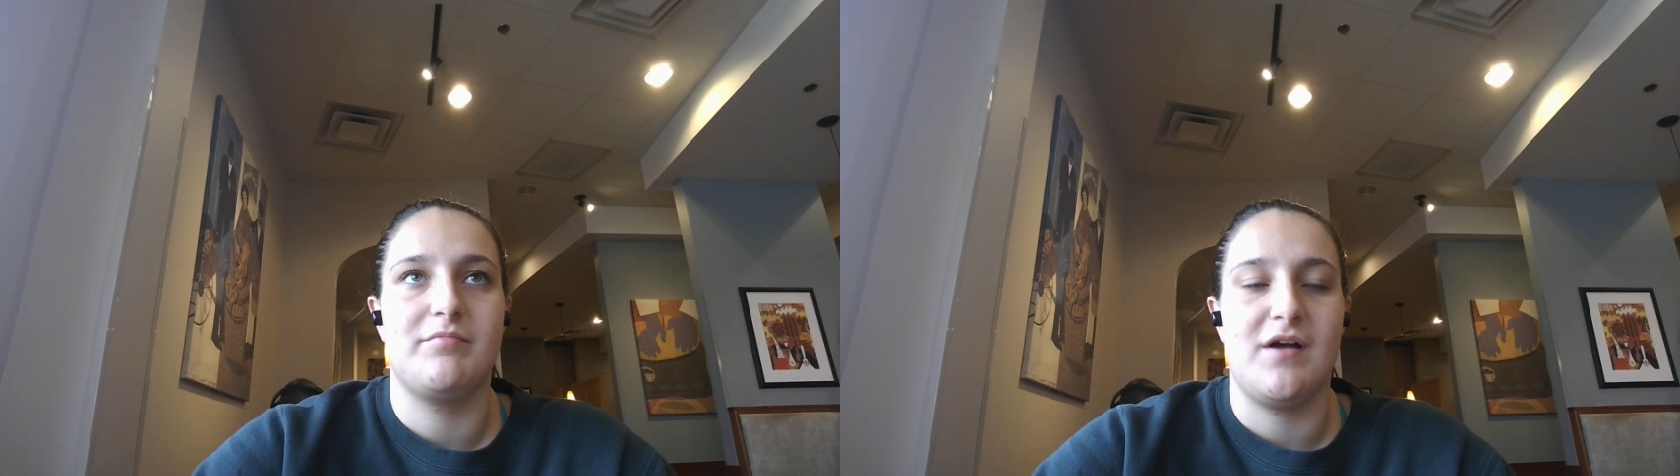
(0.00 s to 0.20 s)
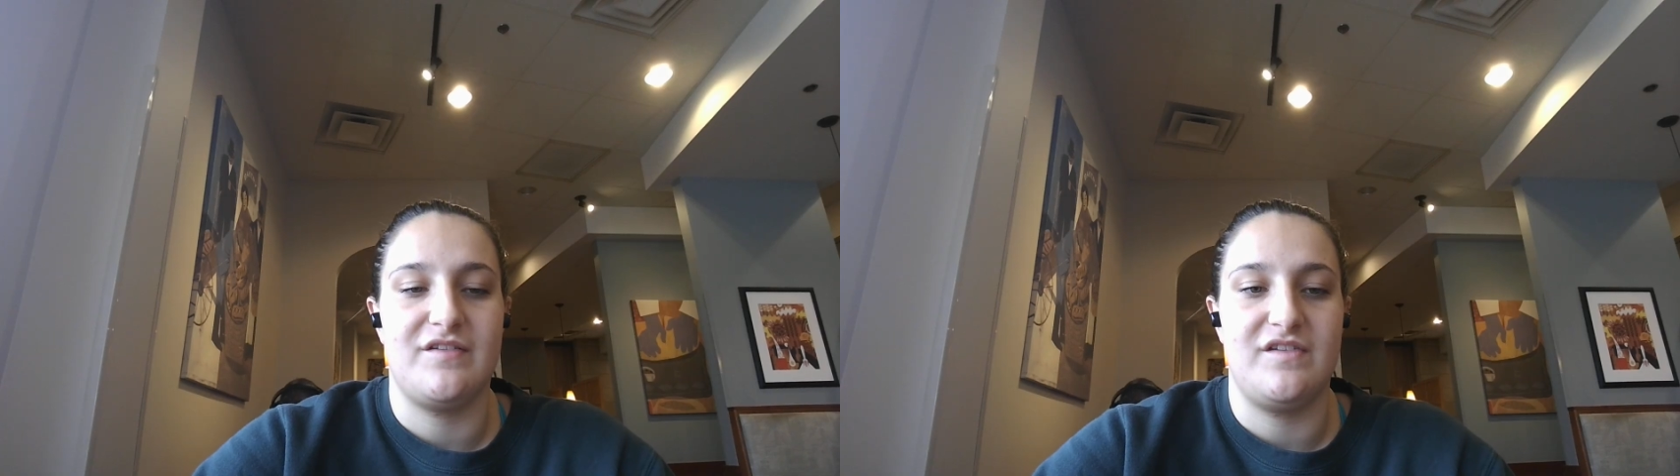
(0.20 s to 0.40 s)

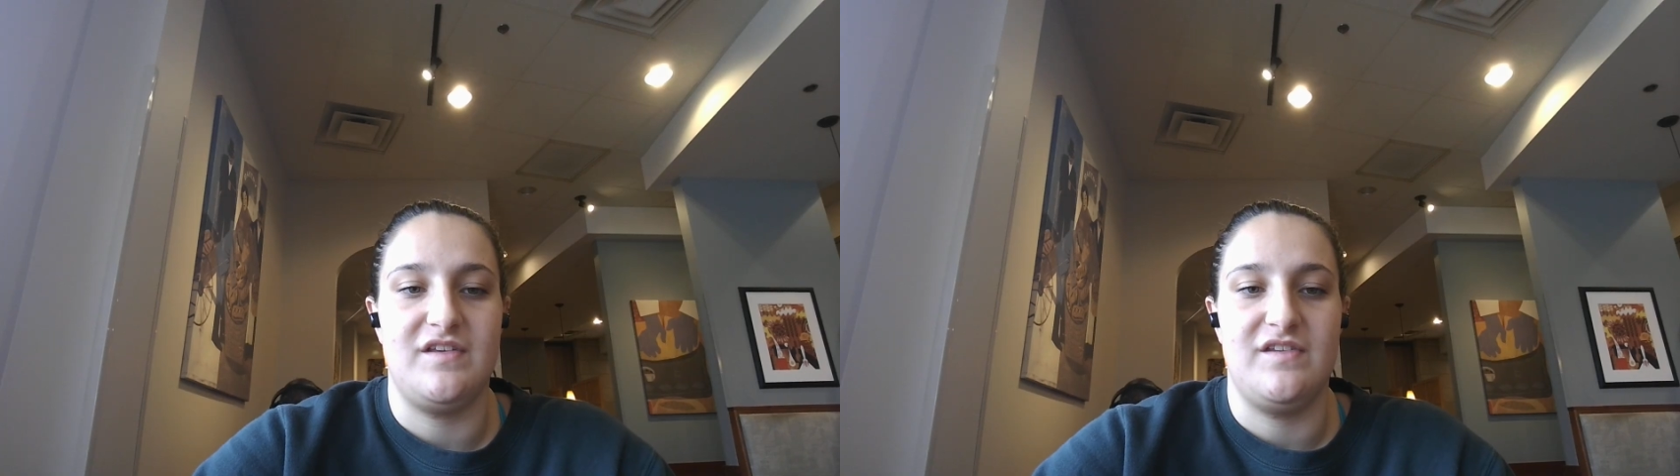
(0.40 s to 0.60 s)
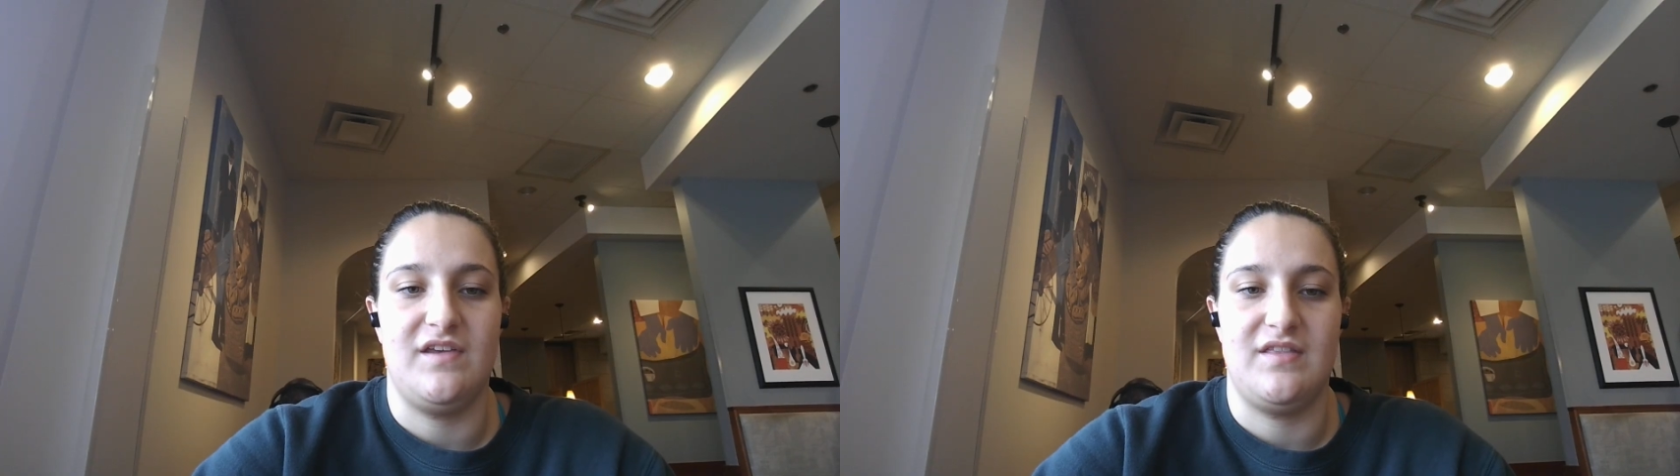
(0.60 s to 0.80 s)

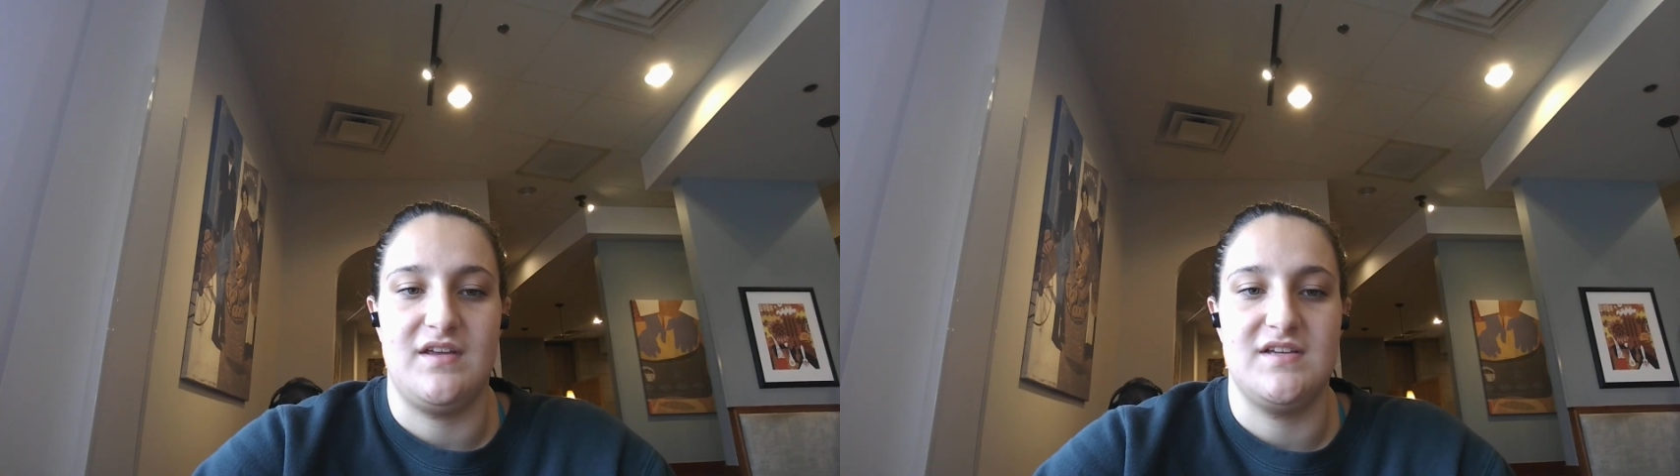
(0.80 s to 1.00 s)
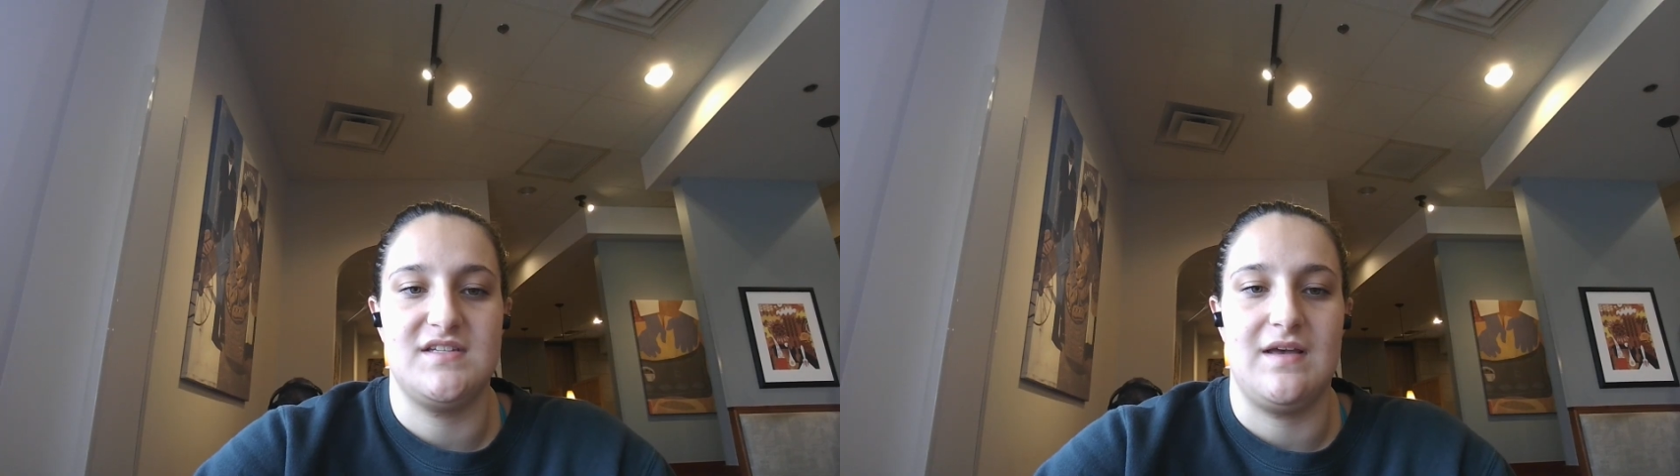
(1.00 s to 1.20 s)
processes like
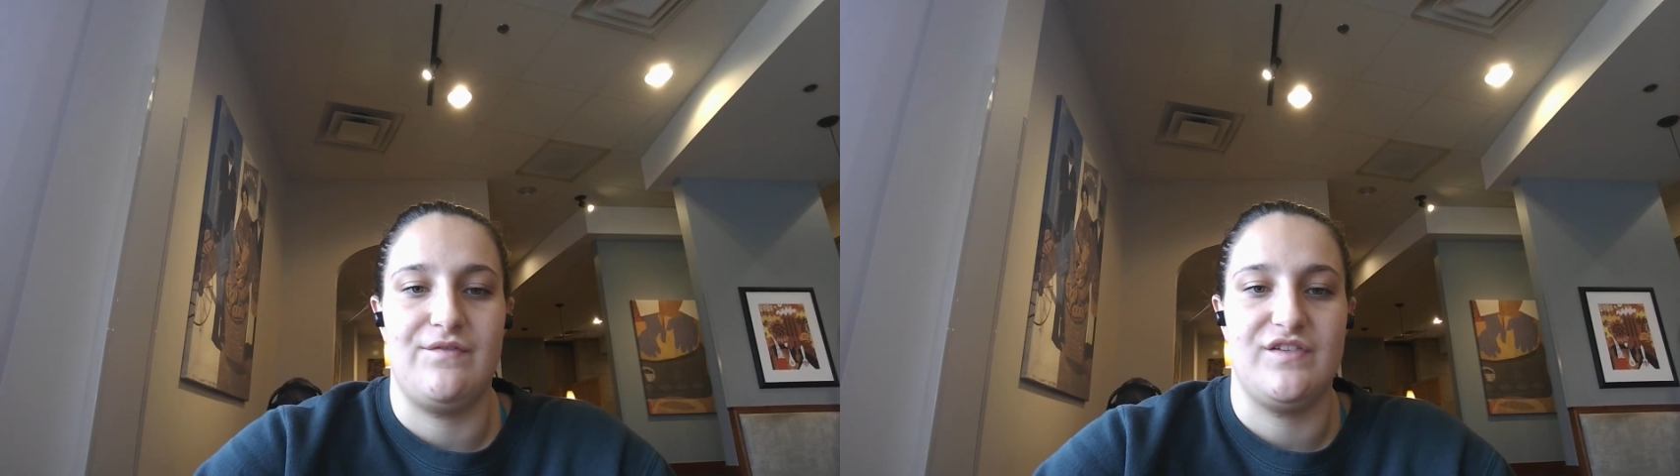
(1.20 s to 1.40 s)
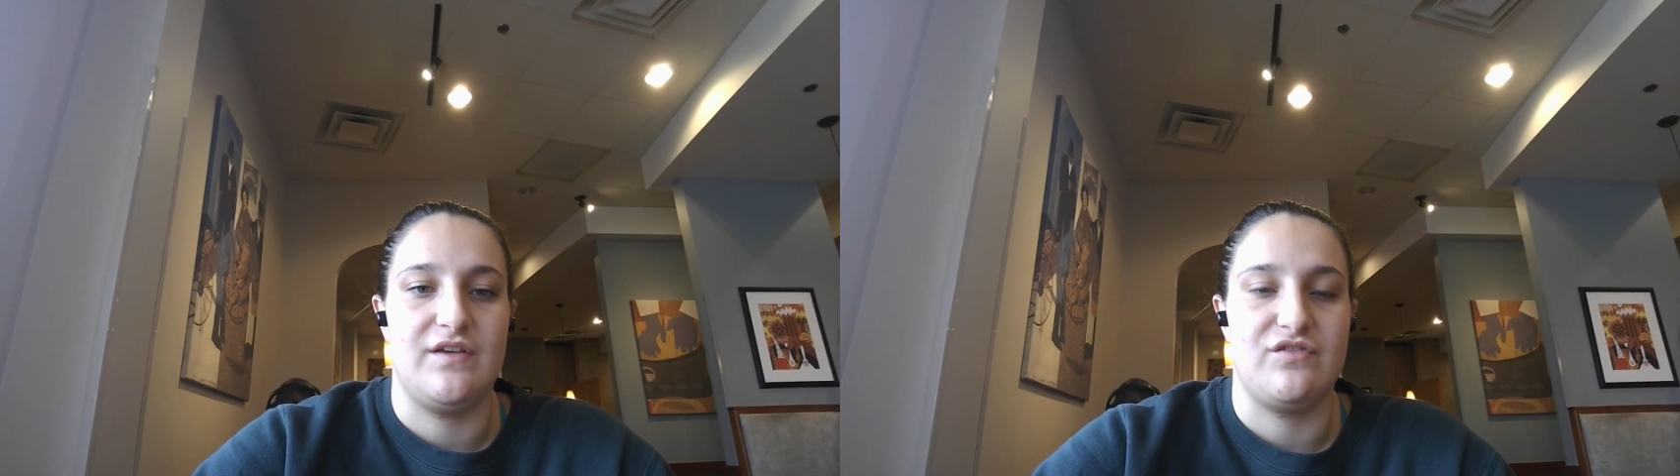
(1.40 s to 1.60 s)
this
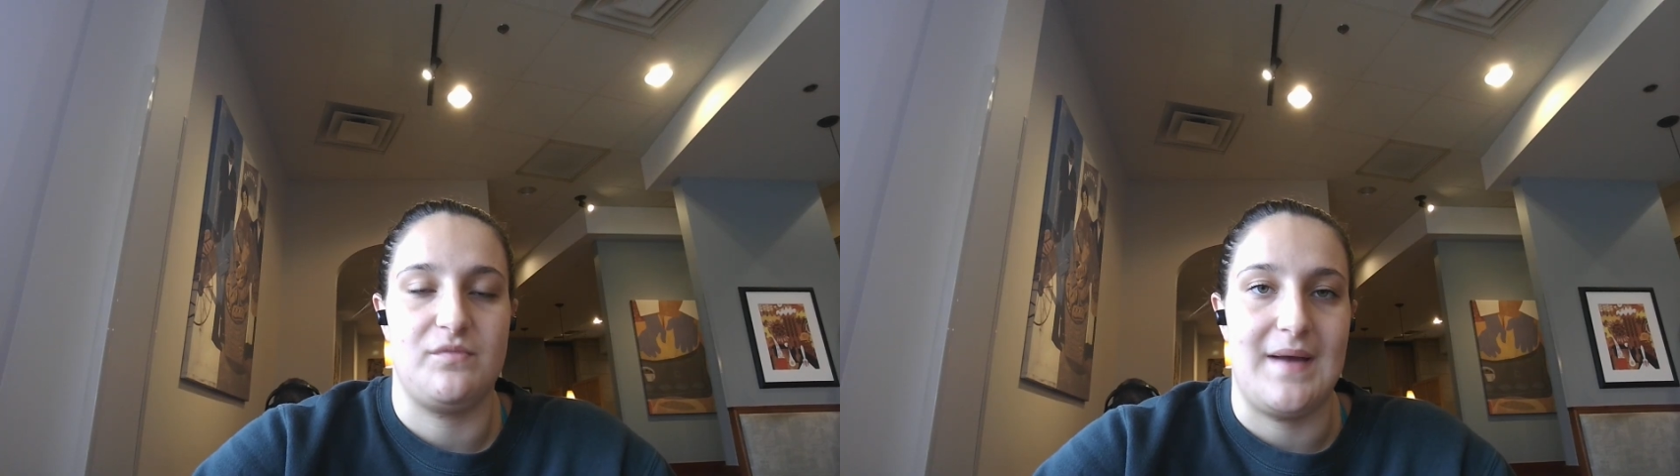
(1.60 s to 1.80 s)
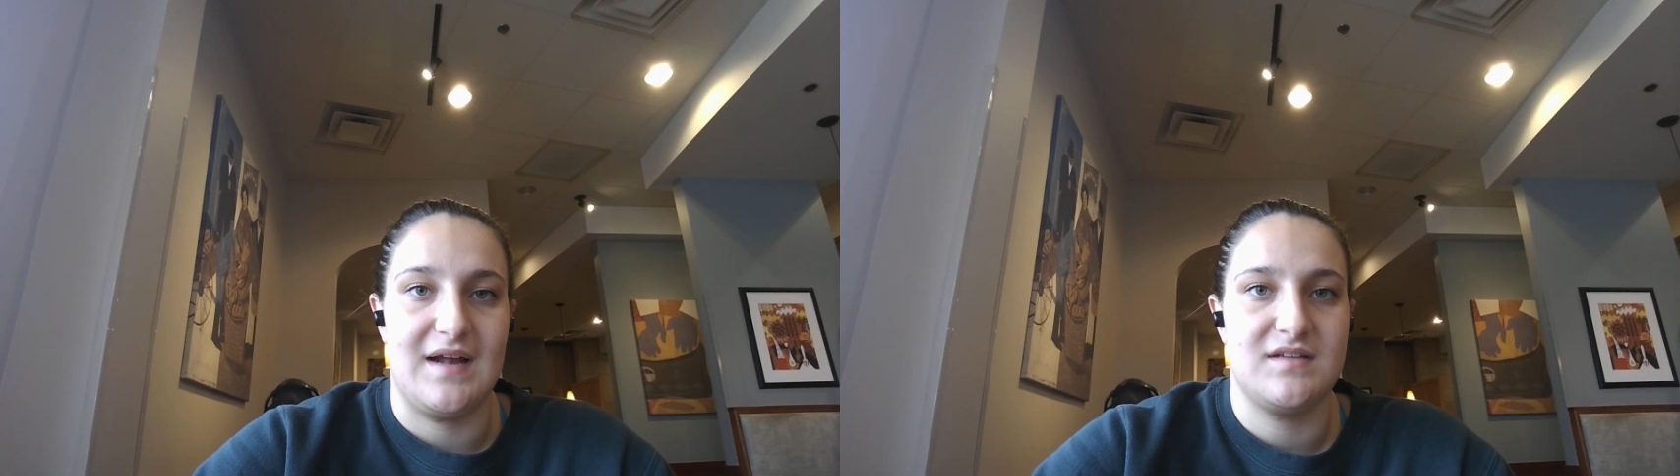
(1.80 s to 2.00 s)
emphasize
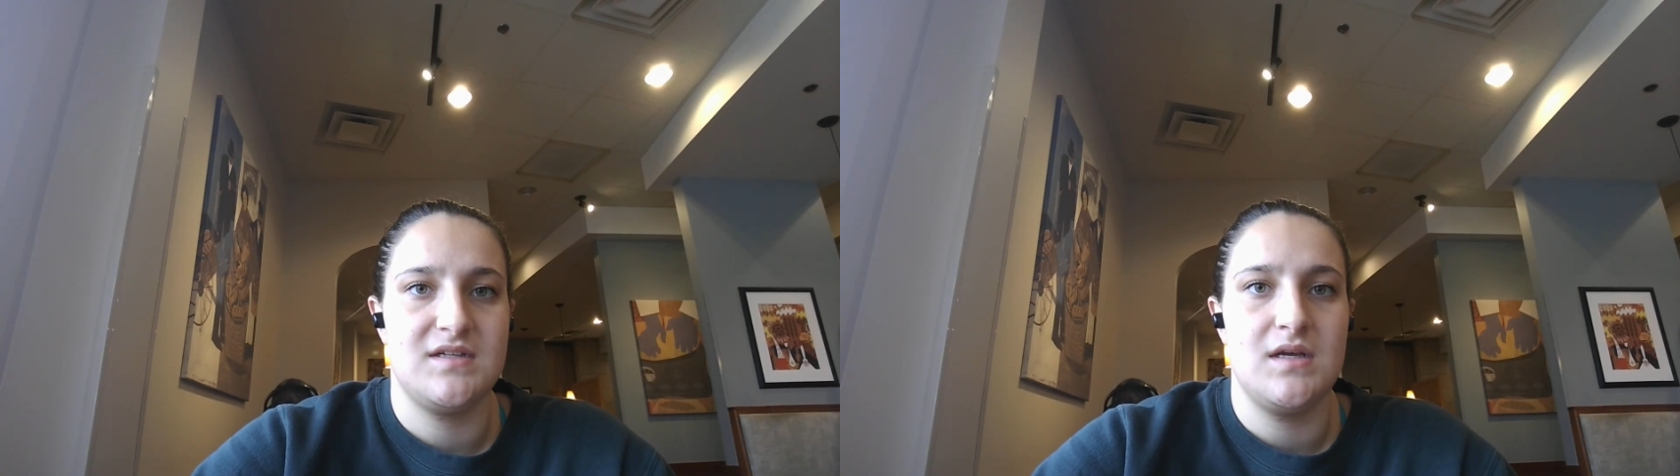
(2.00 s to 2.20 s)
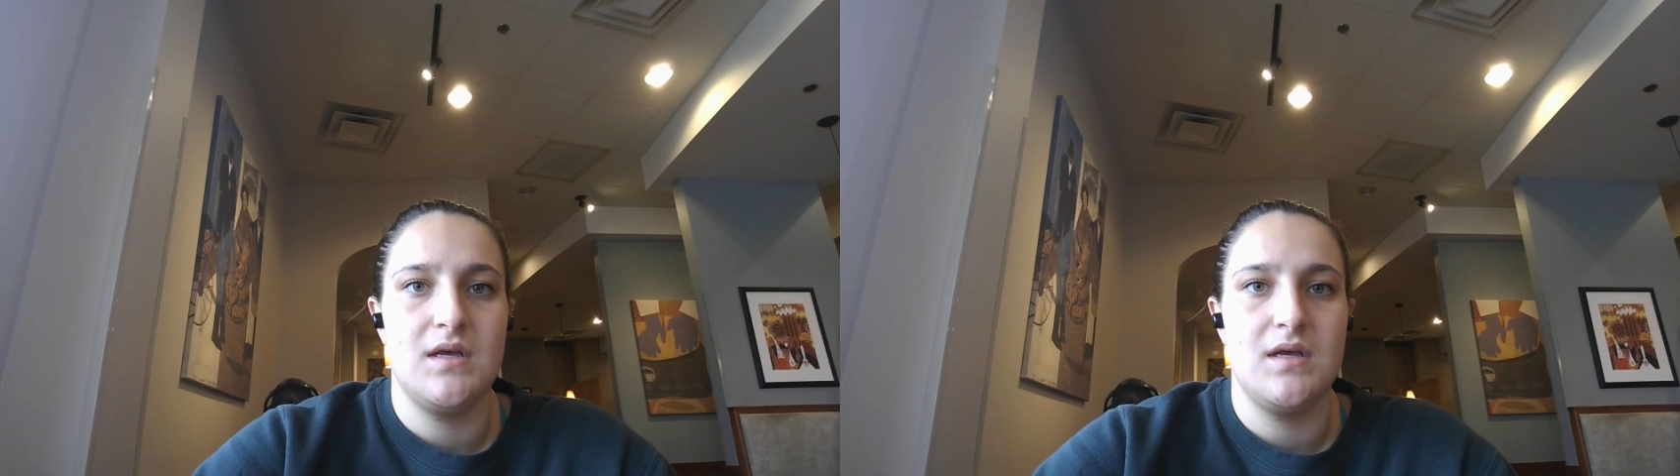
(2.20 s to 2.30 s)
respect,